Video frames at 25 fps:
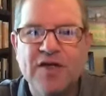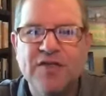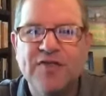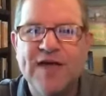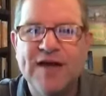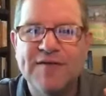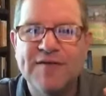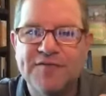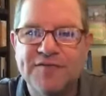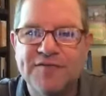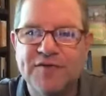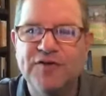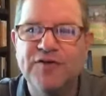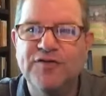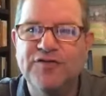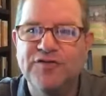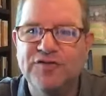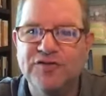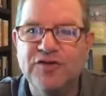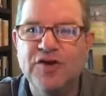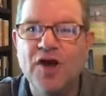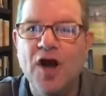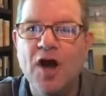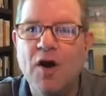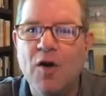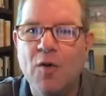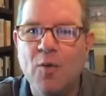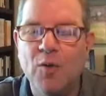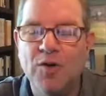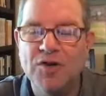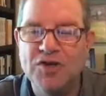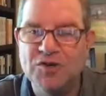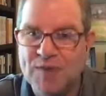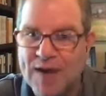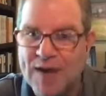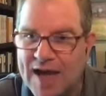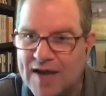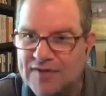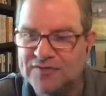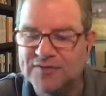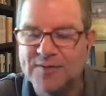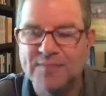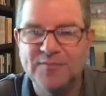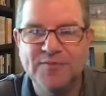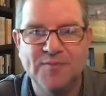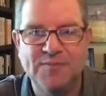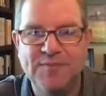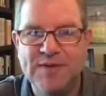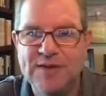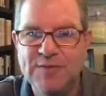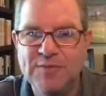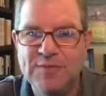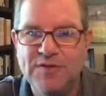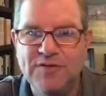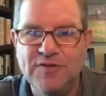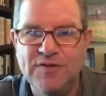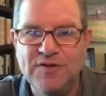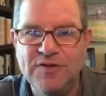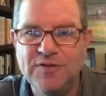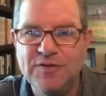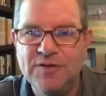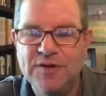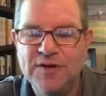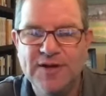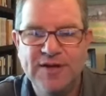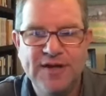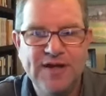that first no, when you ask them to meet with you,